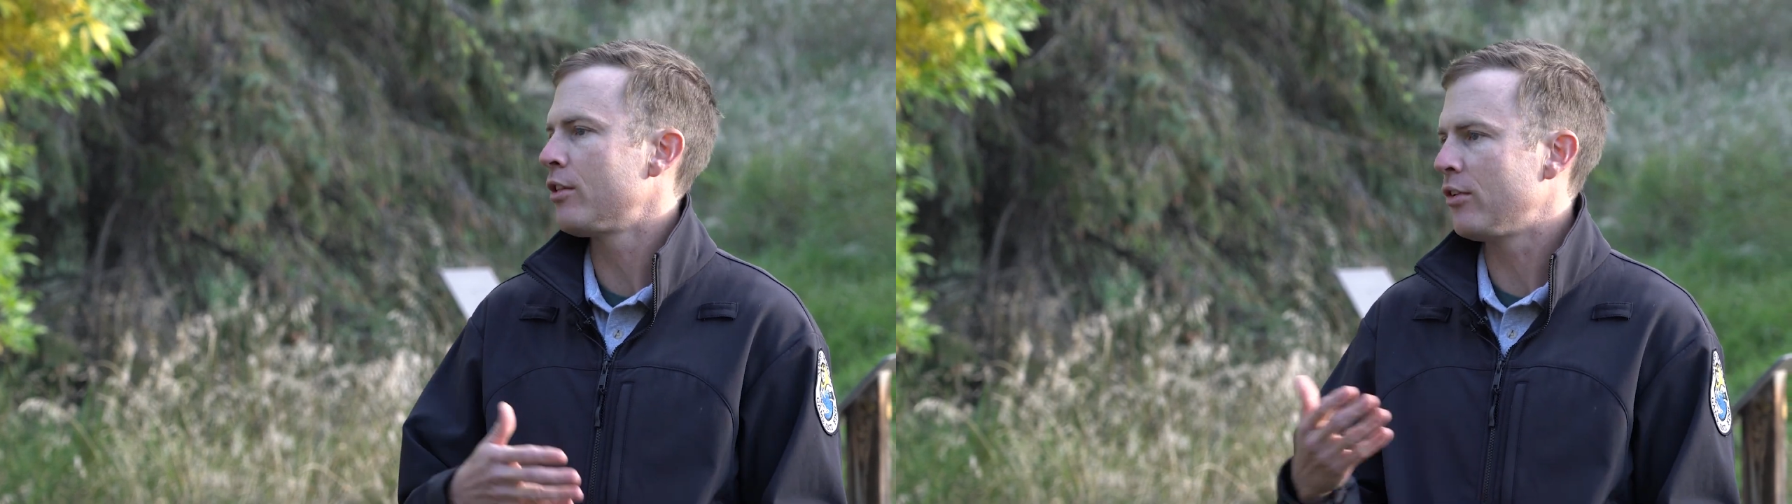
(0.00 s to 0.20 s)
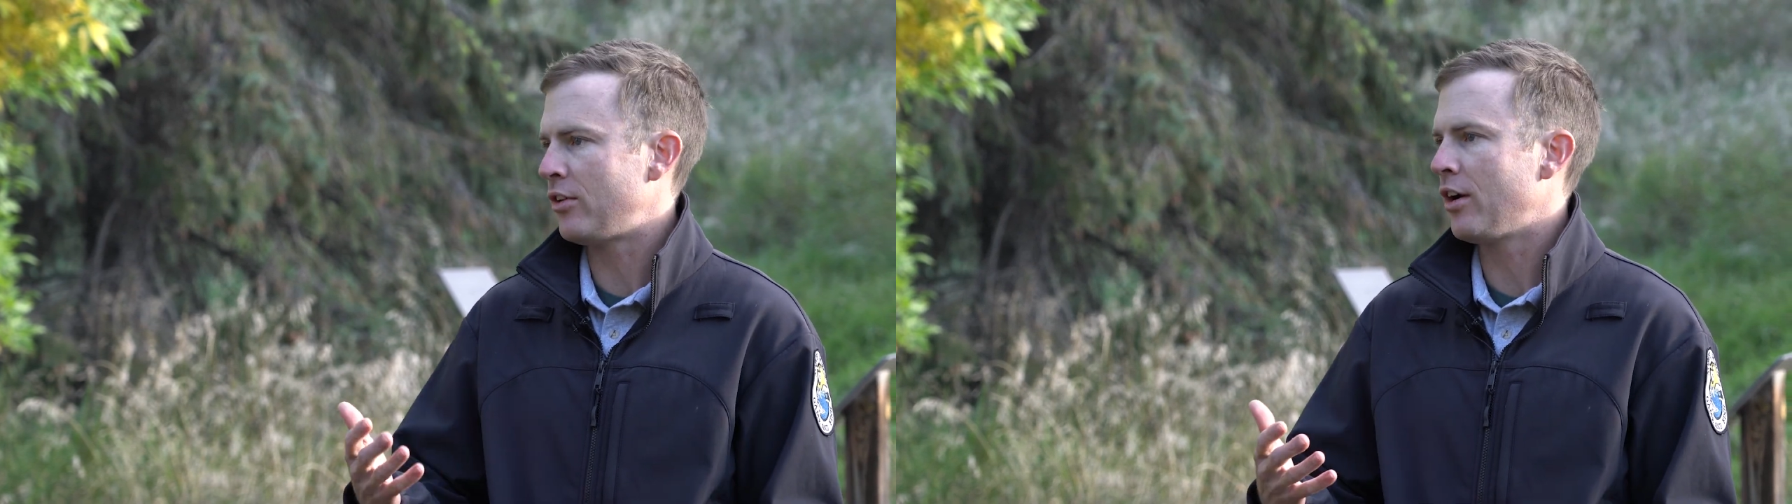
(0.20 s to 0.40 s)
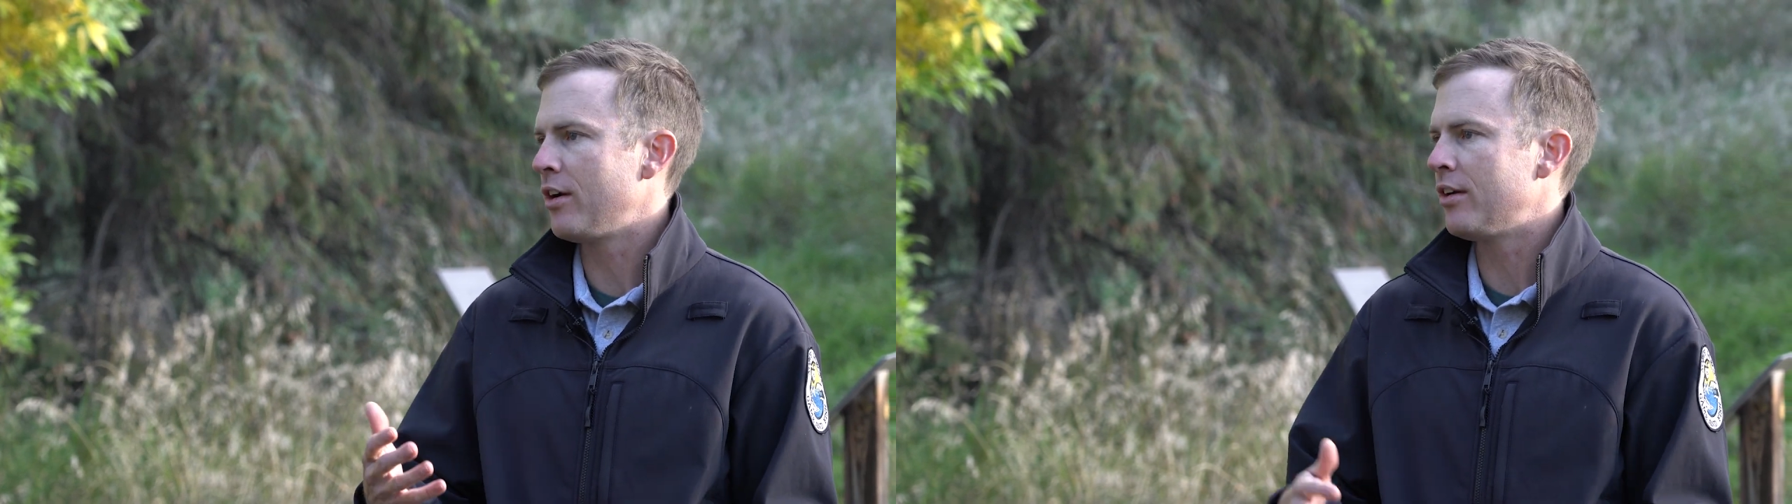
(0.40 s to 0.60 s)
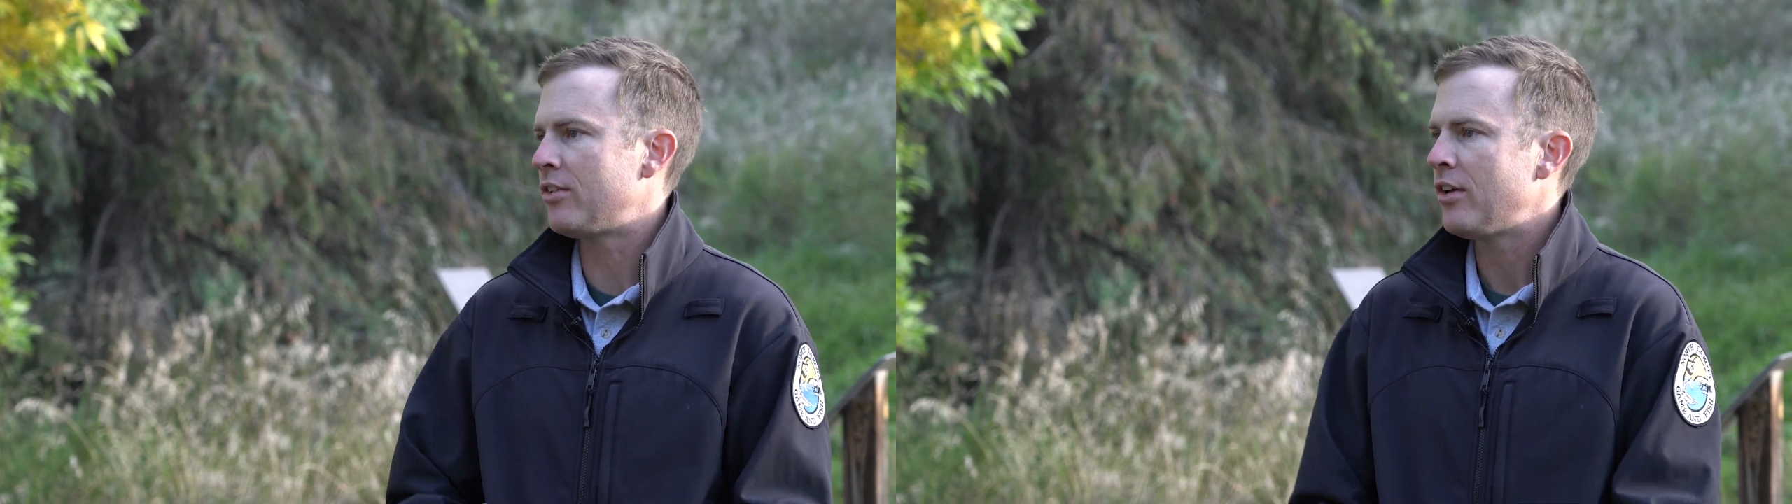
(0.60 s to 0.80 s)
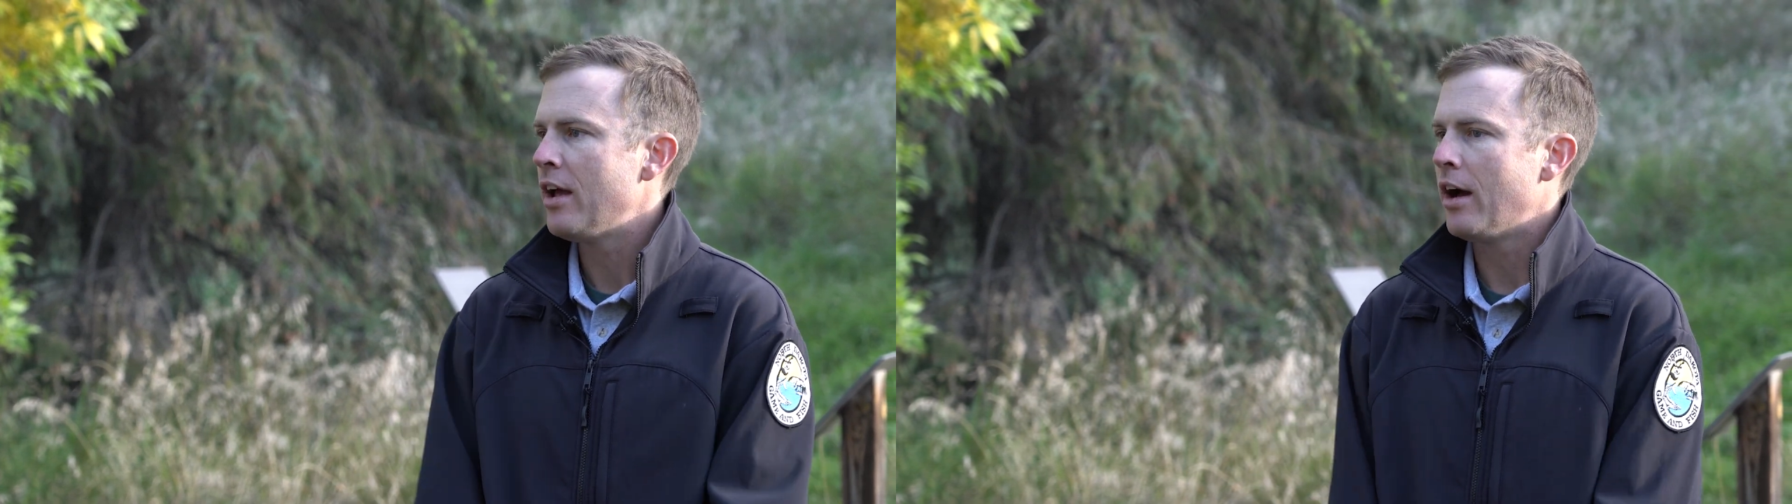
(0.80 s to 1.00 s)
of those
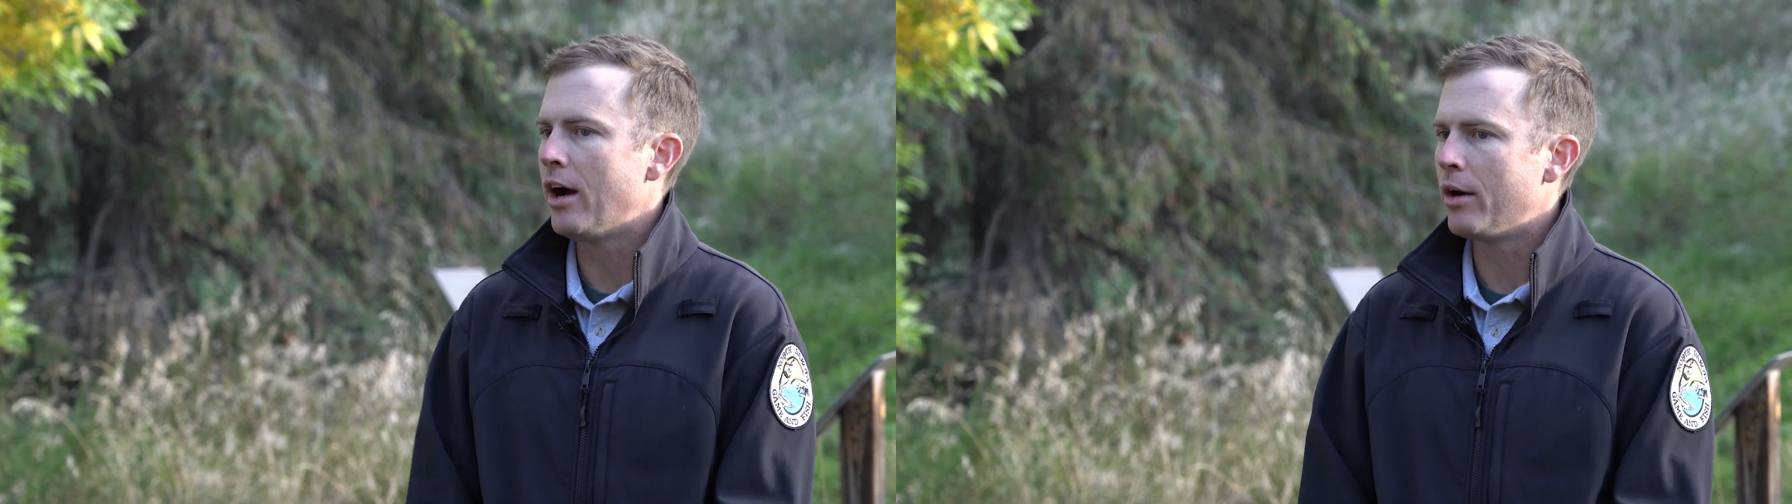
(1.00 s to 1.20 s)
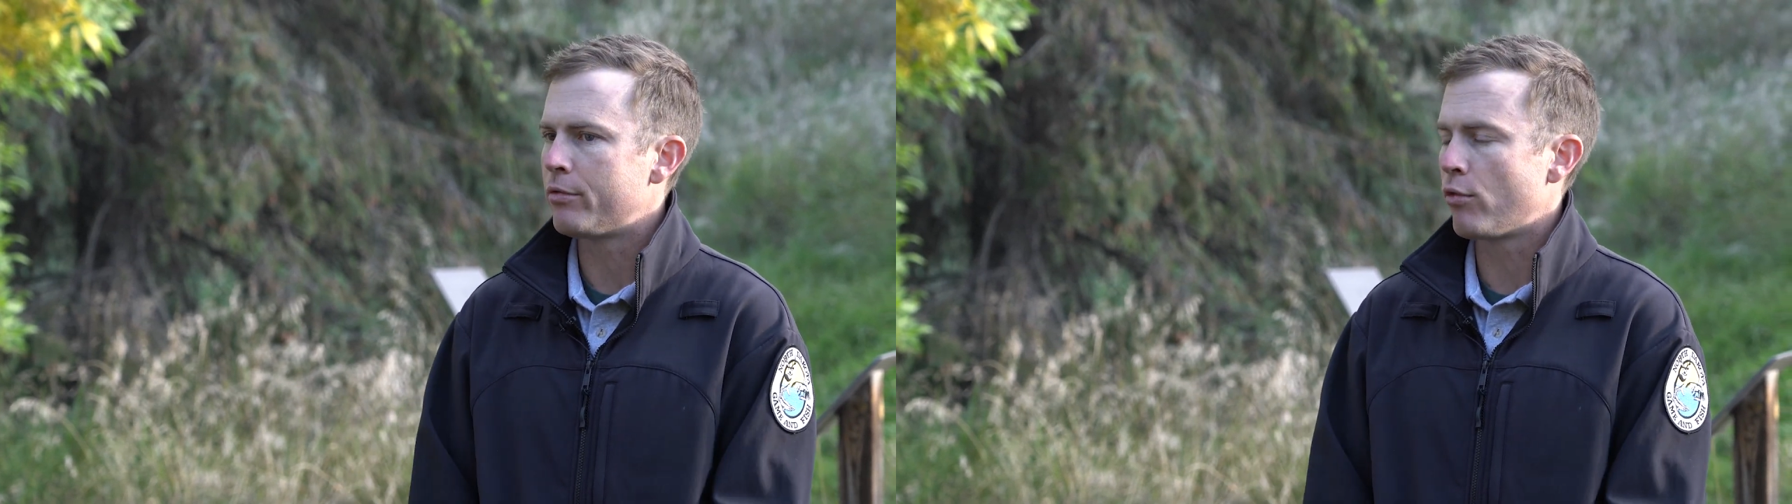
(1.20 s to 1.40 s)
areas um,